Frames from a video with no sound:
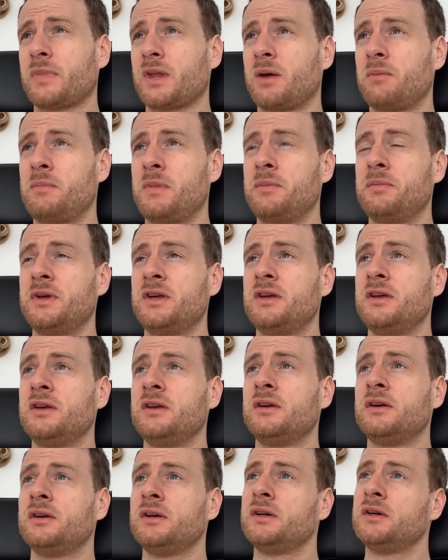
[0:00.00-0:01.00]

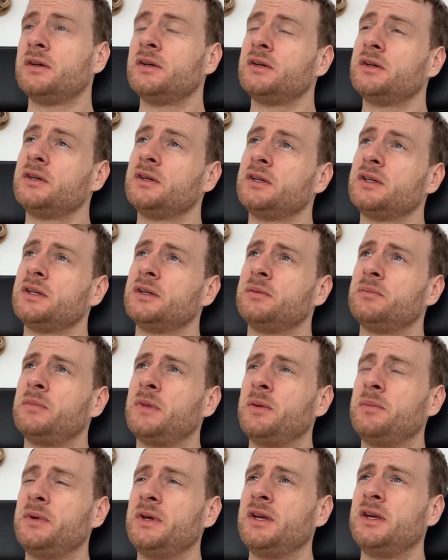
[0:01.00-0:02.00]
maybe
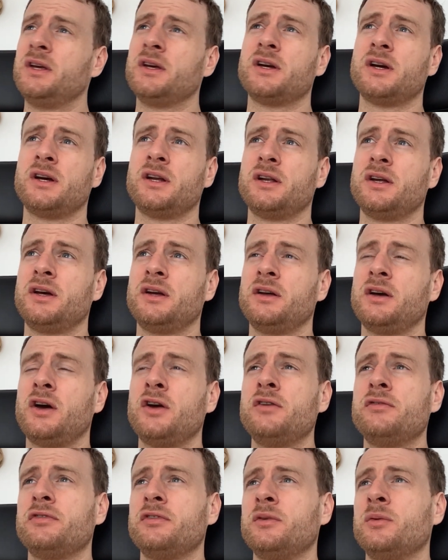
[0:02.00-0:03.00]
kind of
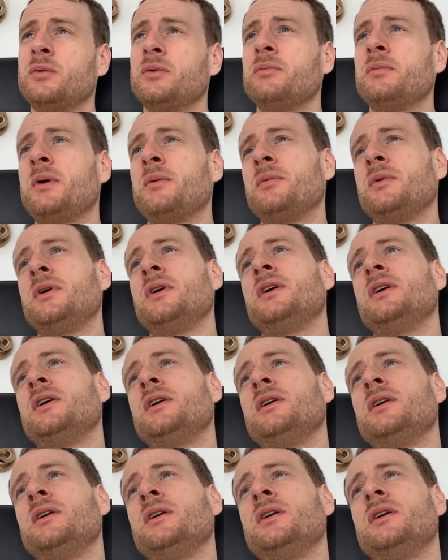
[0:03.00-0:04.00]
over,
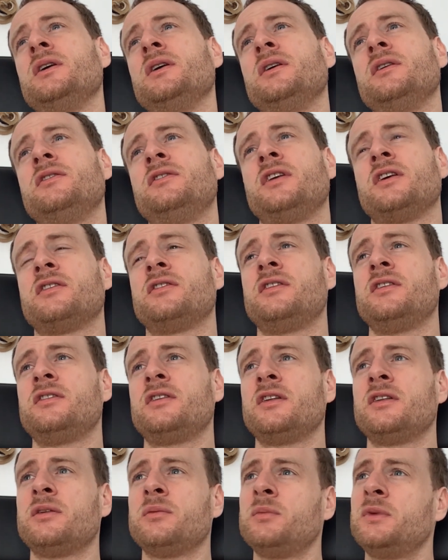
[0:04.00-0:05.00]
maybe 60
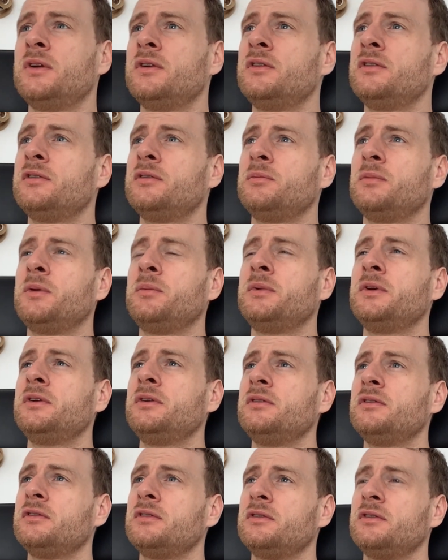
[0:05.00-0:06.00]
centimeters, maybe
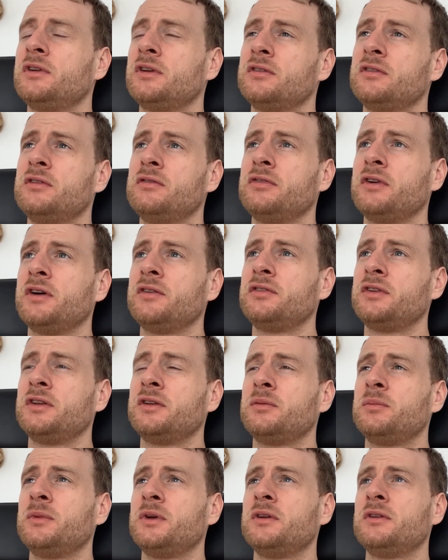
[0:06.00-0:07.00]
65
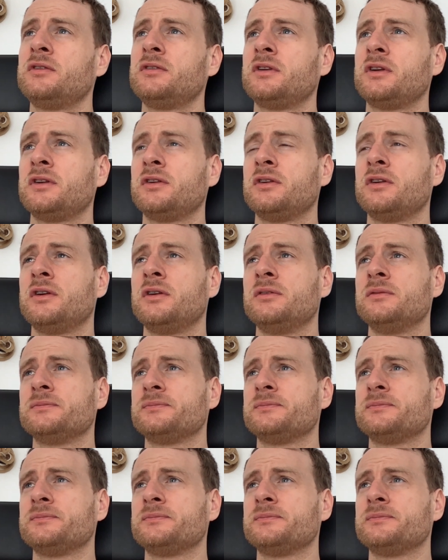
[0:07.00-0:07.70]
centimeters, I don't know.